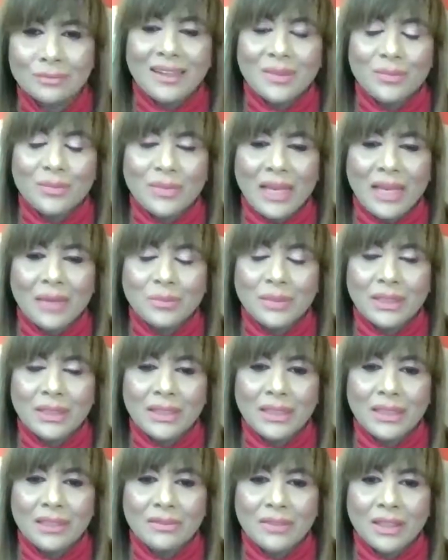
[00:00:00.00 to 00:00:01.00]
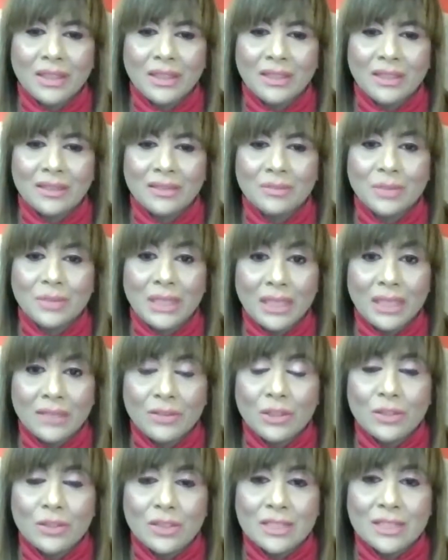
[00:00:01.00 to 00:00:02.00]
I believe in
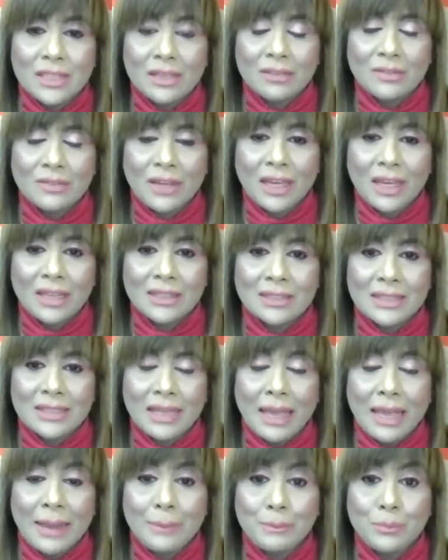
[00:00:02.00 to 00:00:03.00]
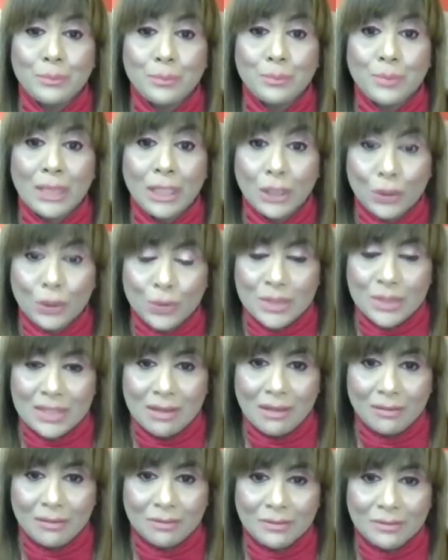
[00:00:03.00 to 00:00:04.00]
yourself and be
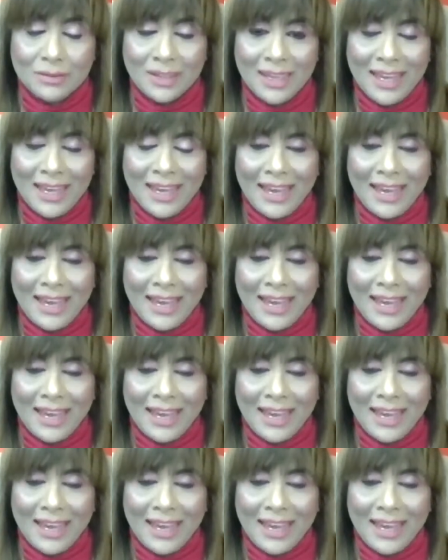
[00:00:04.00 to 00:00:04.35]
yourself.